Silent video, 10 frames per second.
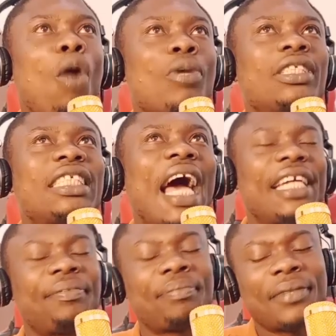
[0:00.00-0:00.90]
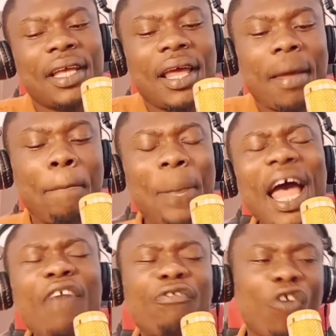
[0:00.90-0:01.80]
my side.
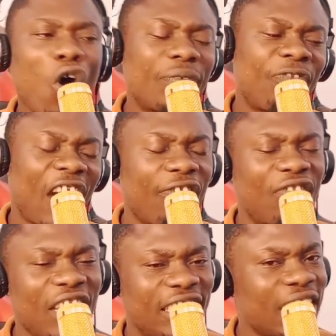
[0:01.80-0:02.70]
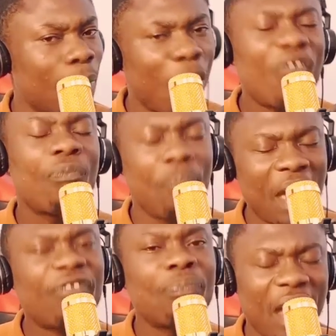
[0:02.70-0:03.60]
Bear for 5 days, me both bear
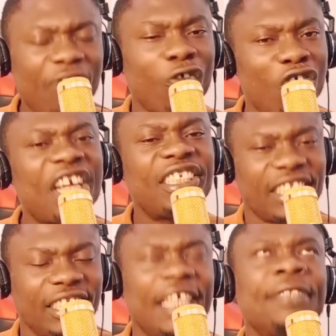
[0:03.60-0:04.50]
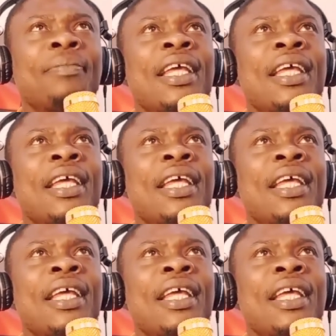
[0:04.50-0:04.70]
4 days, me.